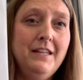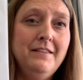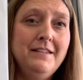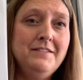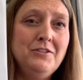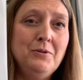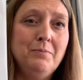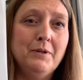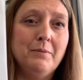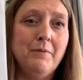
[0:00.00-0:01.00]
these 2
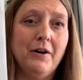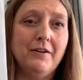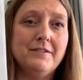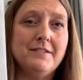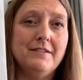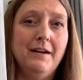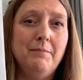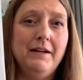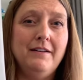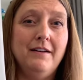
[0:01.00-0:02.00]
bookmarks. I
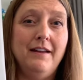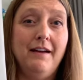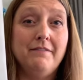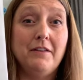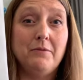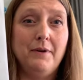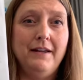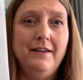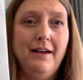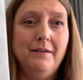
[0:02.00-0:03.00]
might not have the
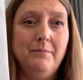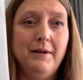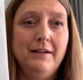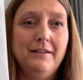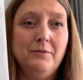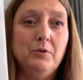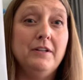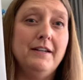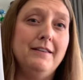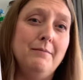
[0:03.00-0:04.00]
thread yet, but we'll
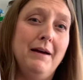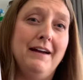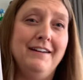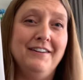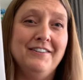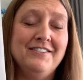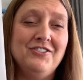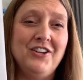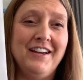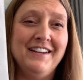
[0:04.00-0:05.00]
look in the bag here and
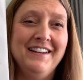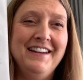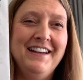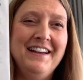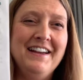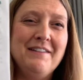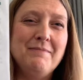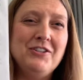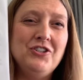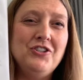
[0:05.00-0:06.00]
check.
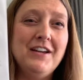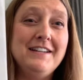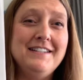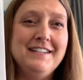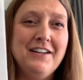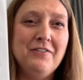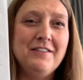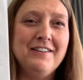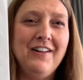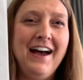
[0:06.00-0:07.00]
But I did go to
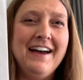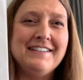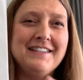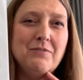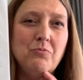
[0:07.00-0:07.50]
the class and